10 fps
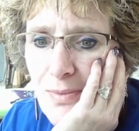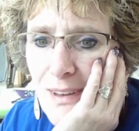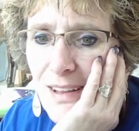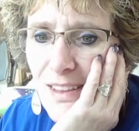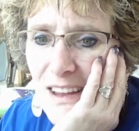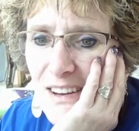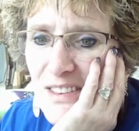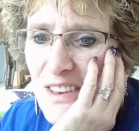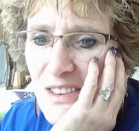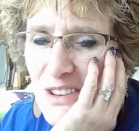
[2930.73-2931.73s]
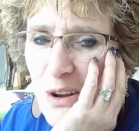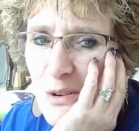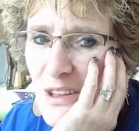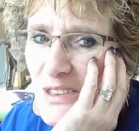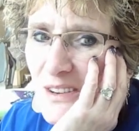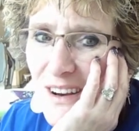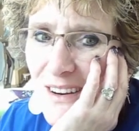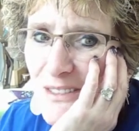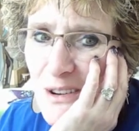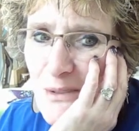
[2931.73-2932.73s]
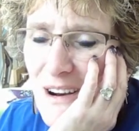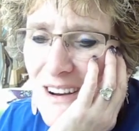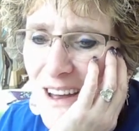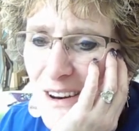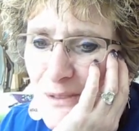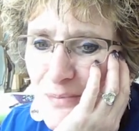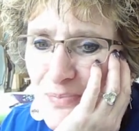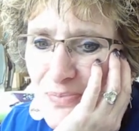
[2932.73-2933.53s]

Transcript: Elena says donuts are everywhere, Adam.